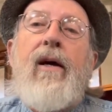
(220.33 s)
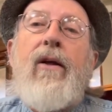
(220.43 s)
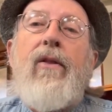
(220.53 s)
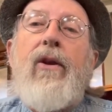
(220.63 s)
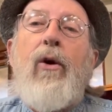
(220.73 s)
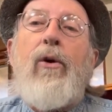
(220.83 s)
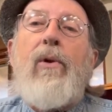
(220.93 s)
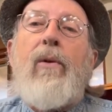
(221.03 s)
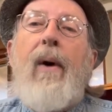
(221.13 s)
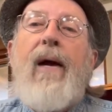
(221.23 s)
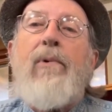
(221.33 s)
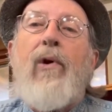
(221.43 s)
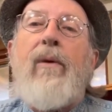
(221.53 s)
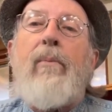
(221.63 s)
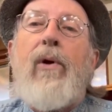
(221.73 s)
the notable pipe
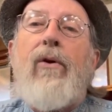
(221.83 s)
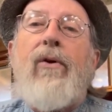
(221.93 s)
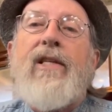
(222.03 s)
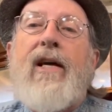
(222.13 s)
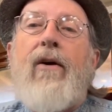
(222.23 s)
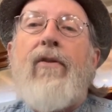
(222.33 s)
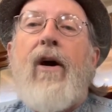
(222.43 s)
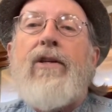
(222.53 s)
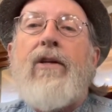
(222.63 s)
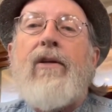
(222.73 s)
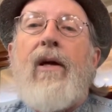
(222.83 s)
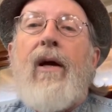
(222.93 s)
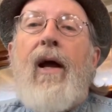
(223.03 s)
organ builder in South Austin.